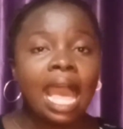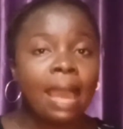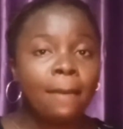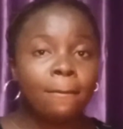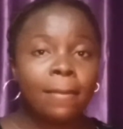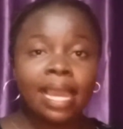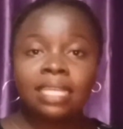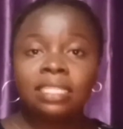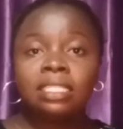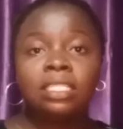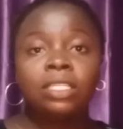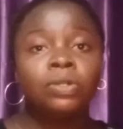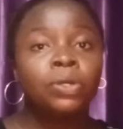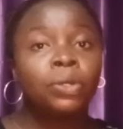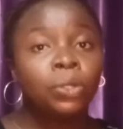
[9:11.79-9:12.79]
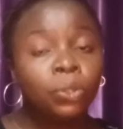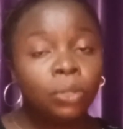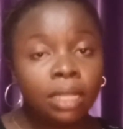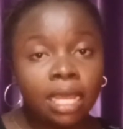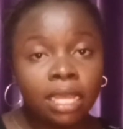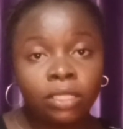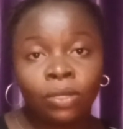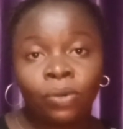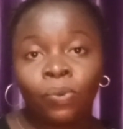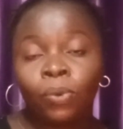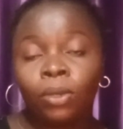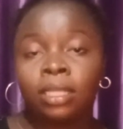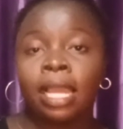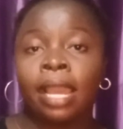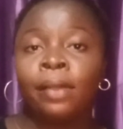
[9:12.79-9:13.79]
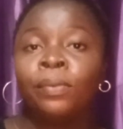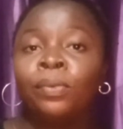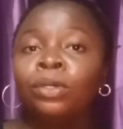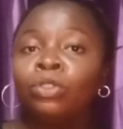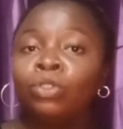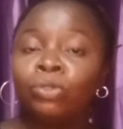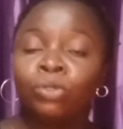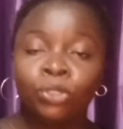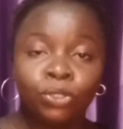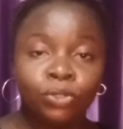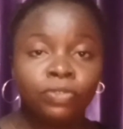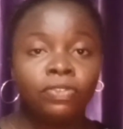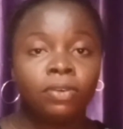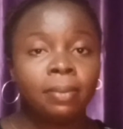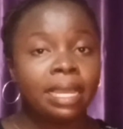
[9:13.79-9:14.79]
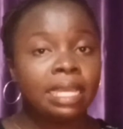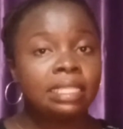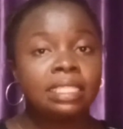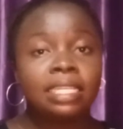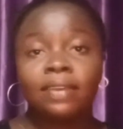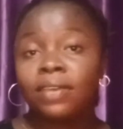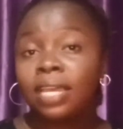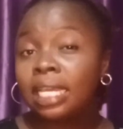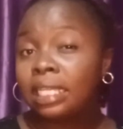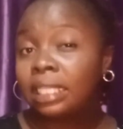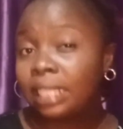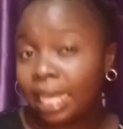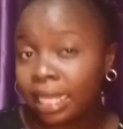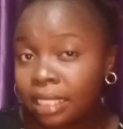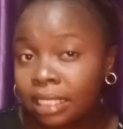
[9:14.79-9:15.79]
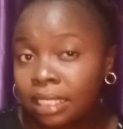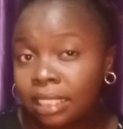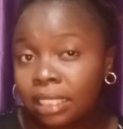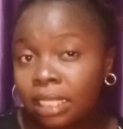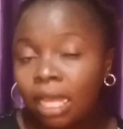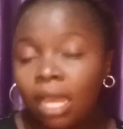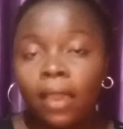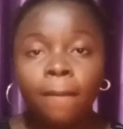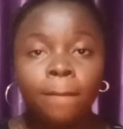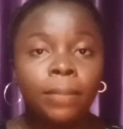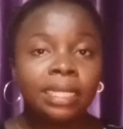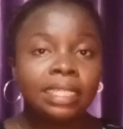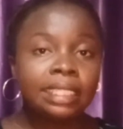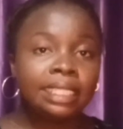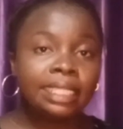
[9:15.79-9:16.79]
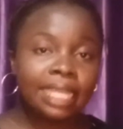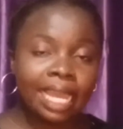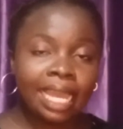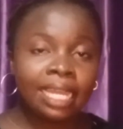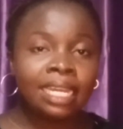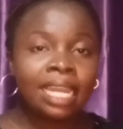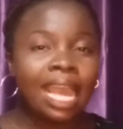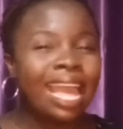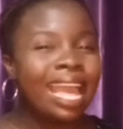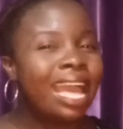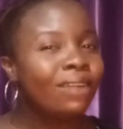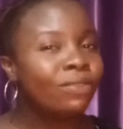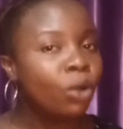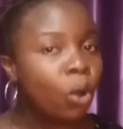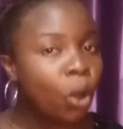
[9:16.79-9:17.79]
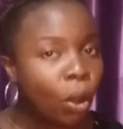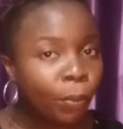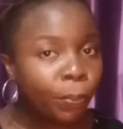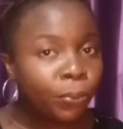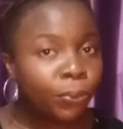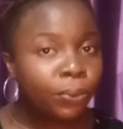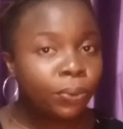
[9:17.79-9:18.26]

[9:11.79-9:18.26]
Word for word: am i still clueless on what i want to do for myself yes but then i have hope